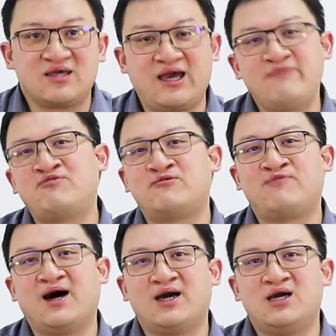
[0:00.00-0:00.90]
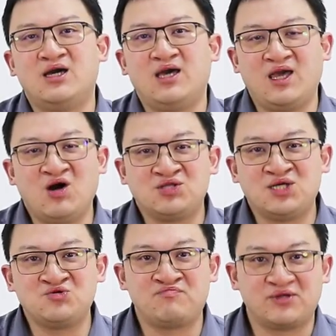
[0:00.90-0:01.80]
can provide in
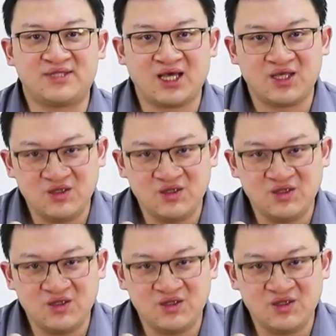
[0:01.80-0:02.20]
order to protect